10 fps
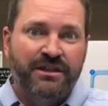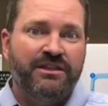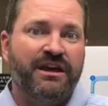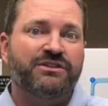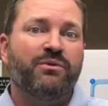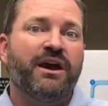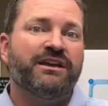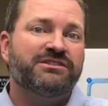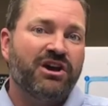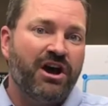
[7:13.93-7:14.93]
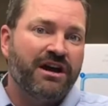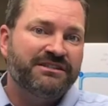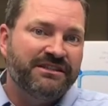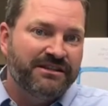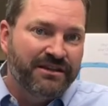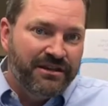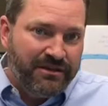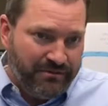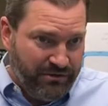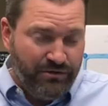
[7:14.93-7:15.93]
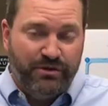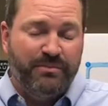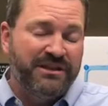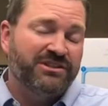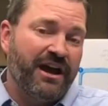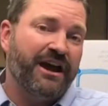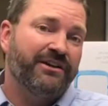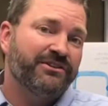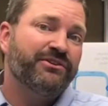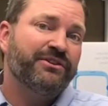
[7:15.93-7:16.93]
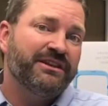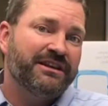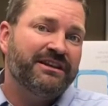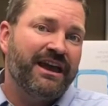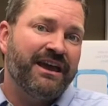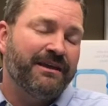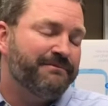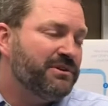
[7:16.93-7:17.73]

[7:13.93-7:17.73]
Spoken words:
That's why it's causing you to be tired during the day.